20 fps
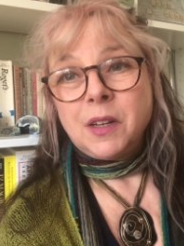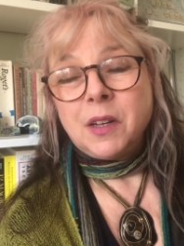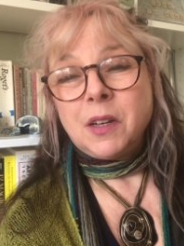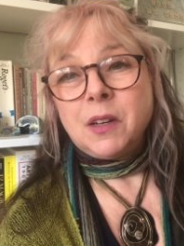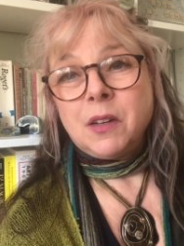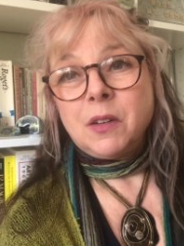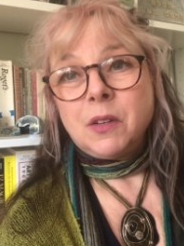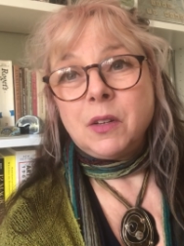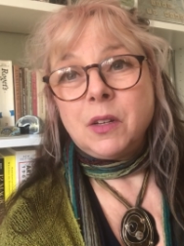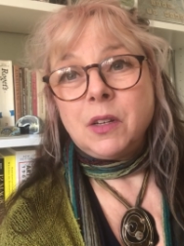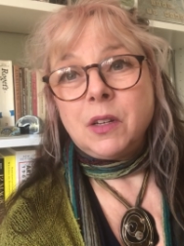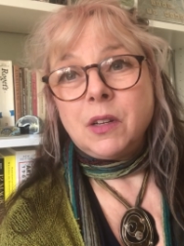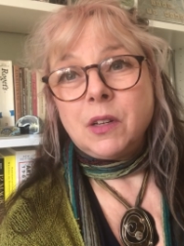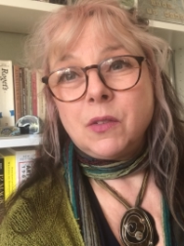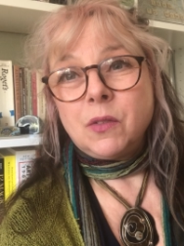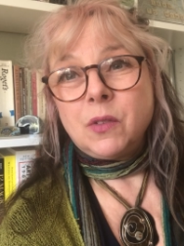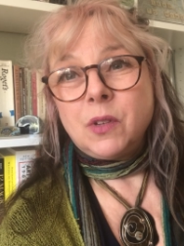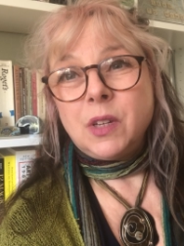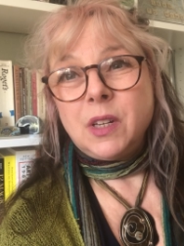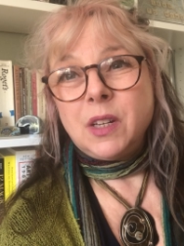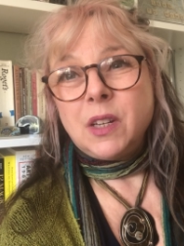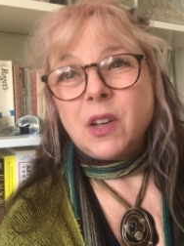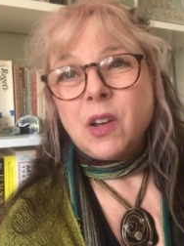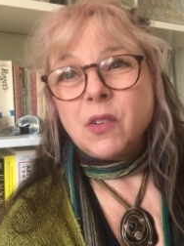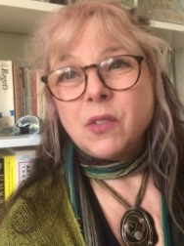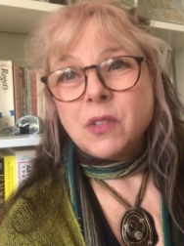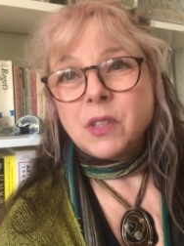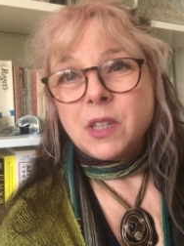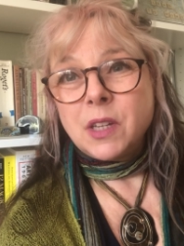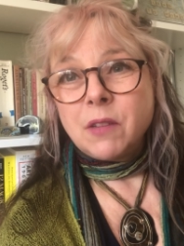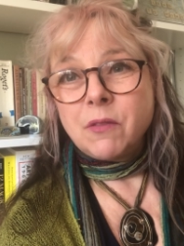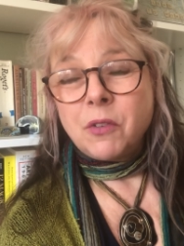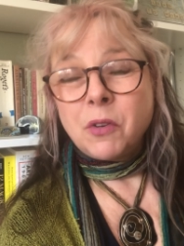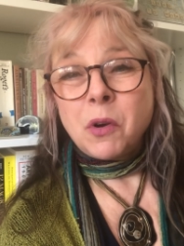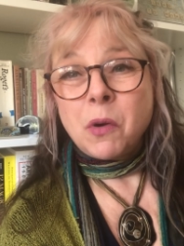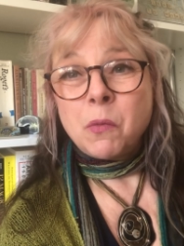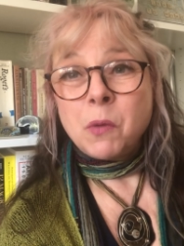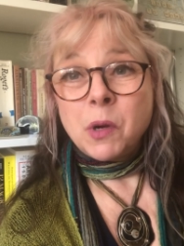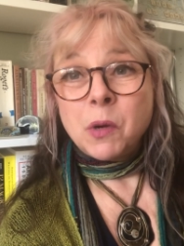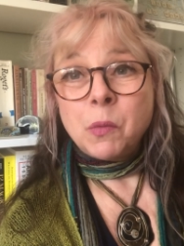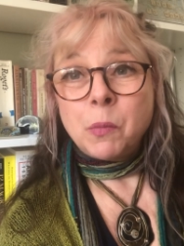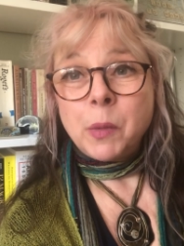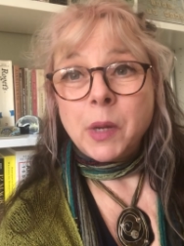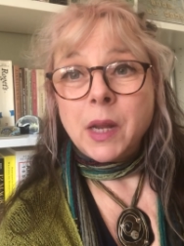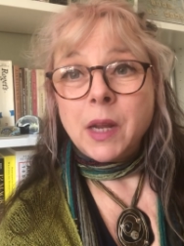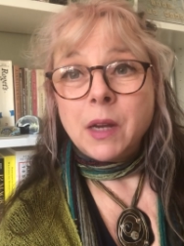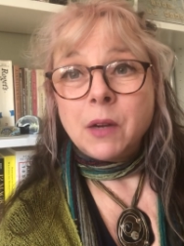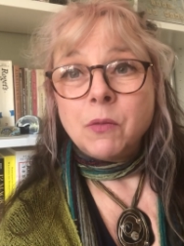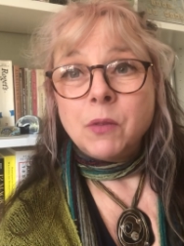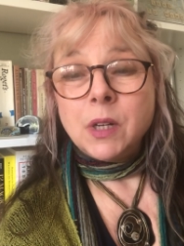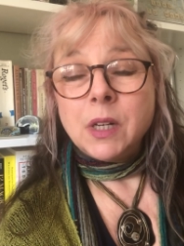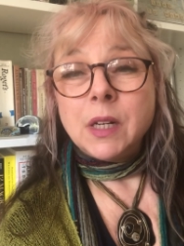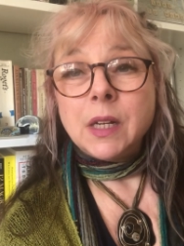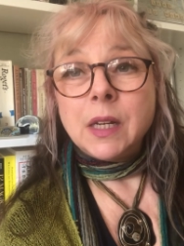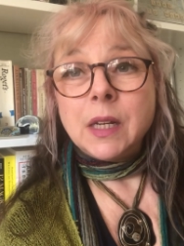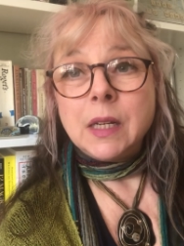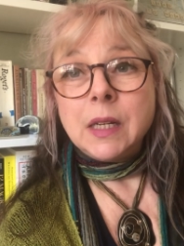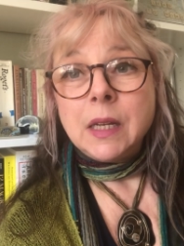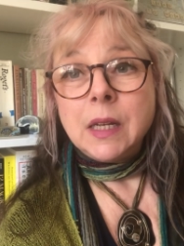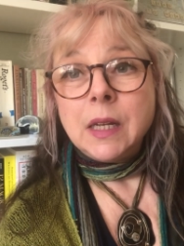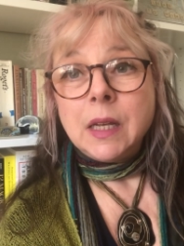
and enhancing for our well being, really.